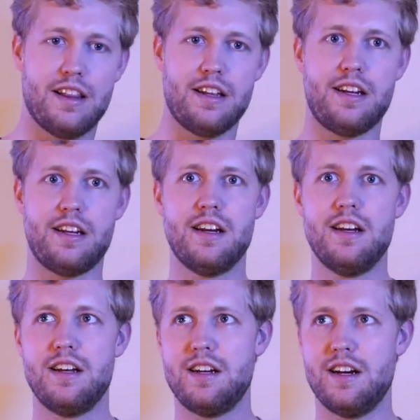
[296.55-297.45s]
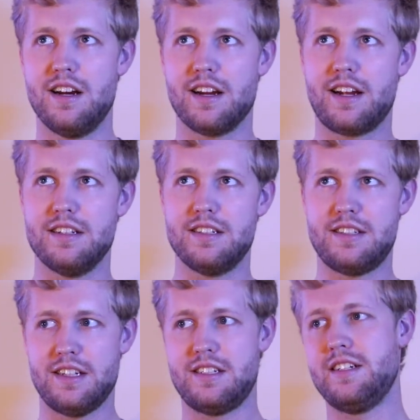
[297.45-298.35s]
the
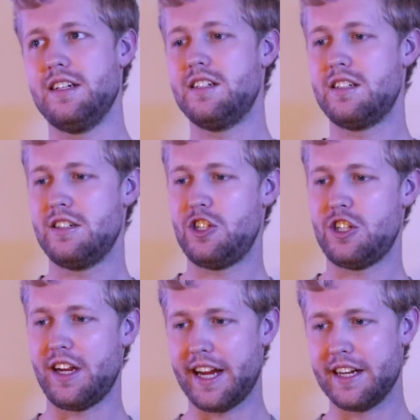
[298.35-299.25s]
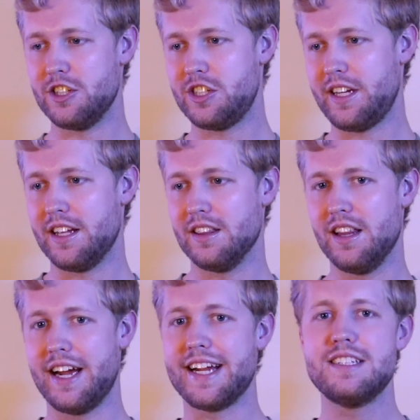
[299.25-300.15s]
consistent change in
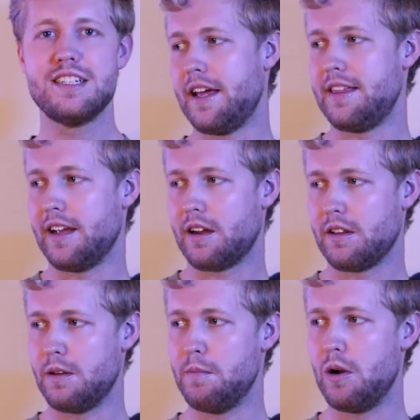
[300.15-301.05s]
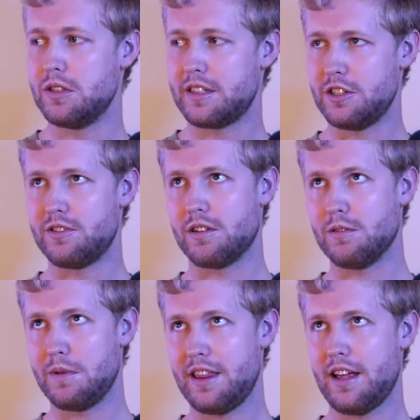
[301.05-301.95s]
light. I think the most I
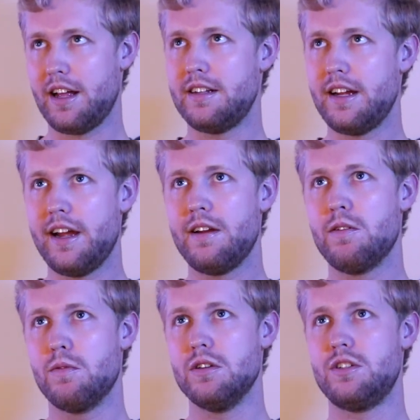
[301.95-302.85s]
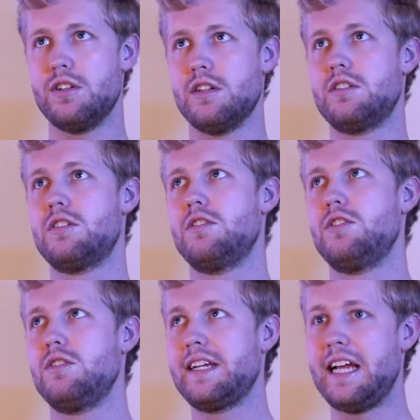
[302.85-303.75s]
struggled with that day was just
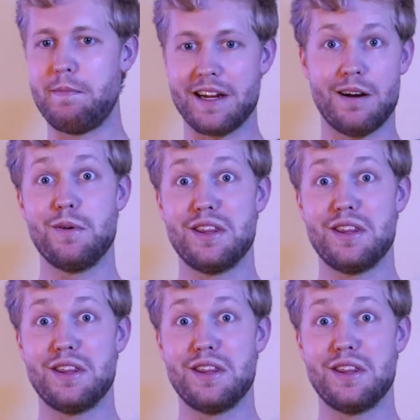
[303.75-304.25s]
keeping up